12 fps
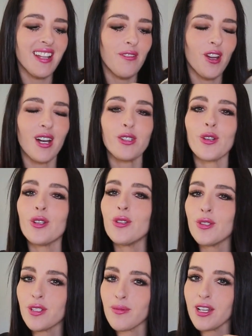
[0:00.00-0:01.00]
If you guys are
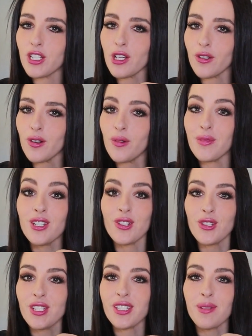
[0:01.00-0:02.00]
new to my channel, be sure
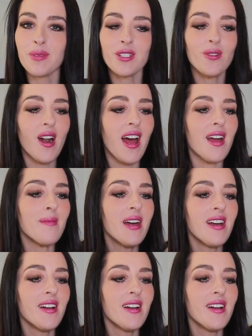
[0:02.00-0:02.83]
to subscribe